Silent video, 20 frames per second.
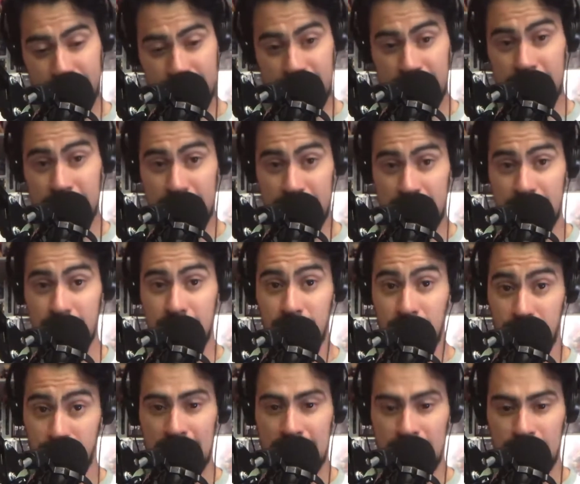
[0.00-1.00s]
He
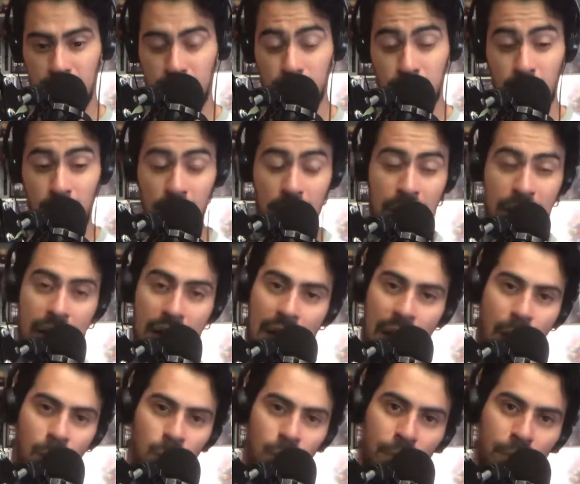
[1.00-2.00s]
does kills.
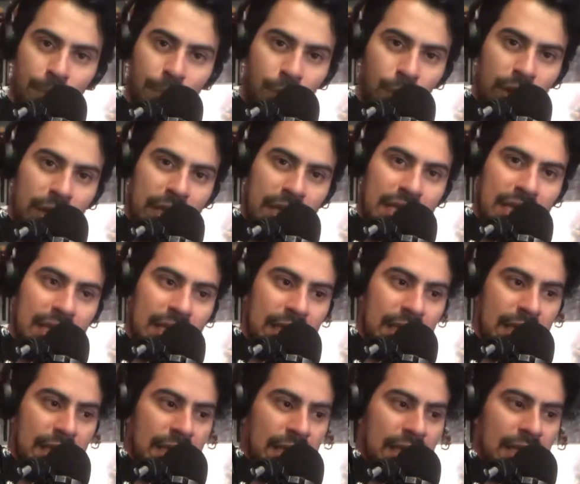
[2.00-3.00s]
At point, he
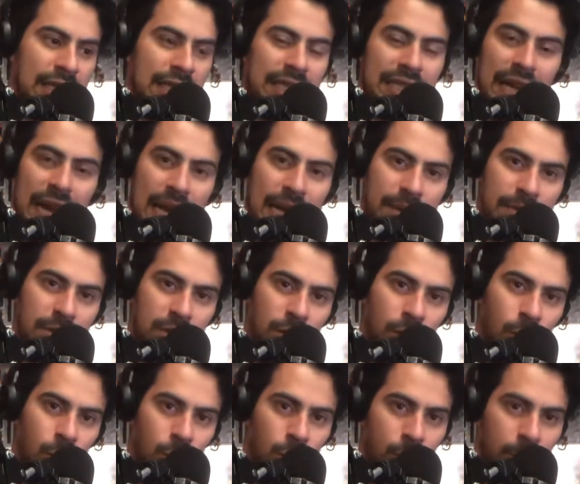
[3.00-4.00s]
stabs
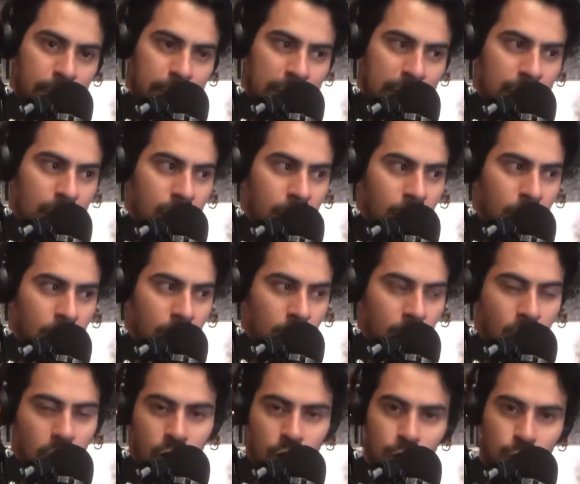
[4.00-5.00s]
a woman
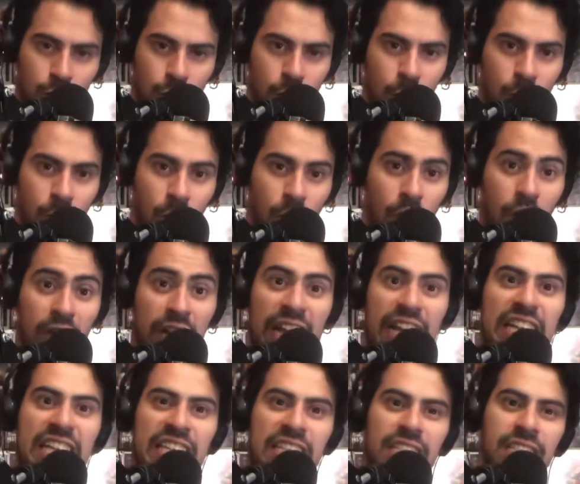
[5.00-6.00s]
onto a wall,
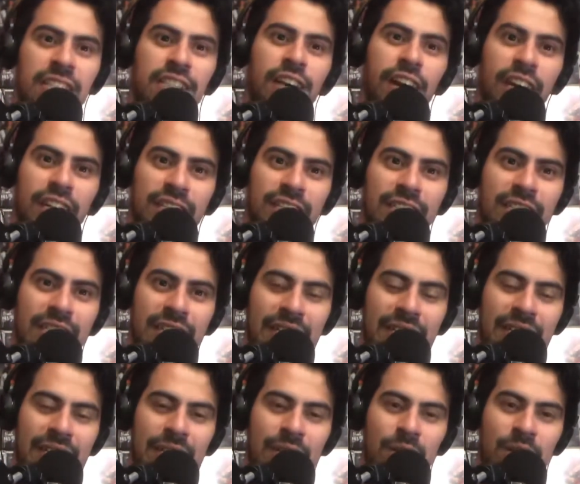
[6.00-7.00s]
and he does it
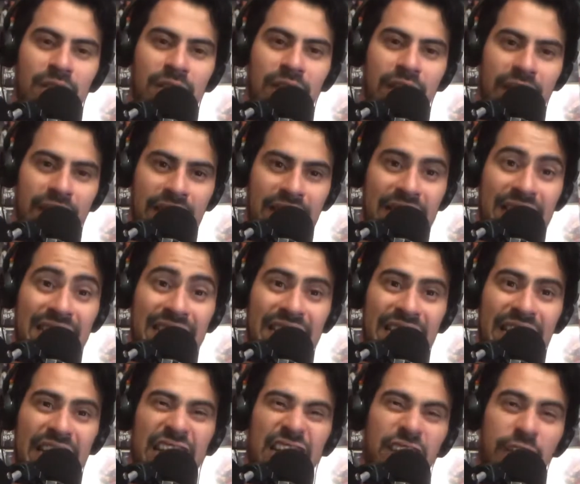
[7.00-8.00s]
the thing he
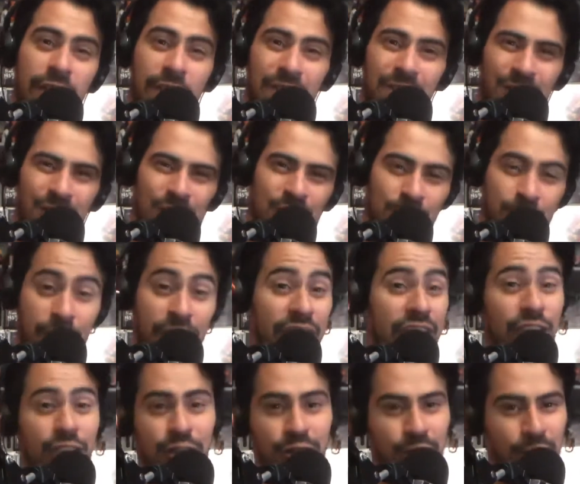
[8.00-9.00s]
did in the first movie.
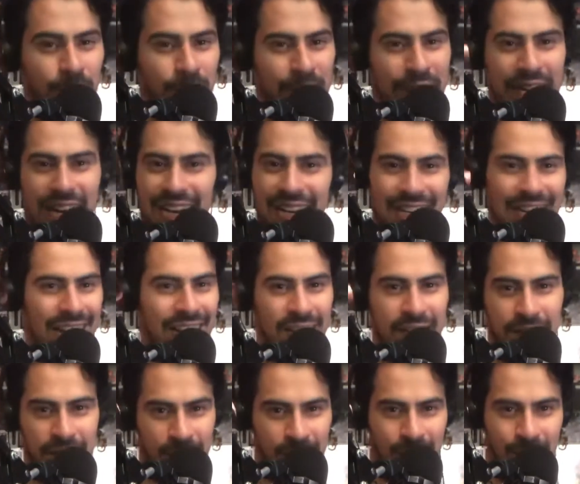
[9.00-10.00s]
You know me, I
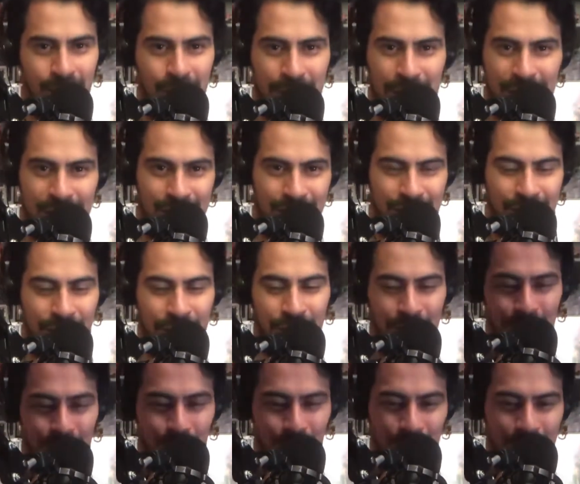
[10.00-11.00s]
love the callbacks to the
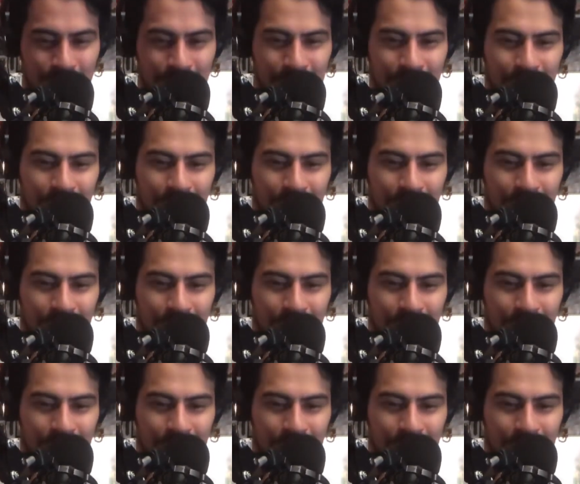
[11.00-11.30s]
first one.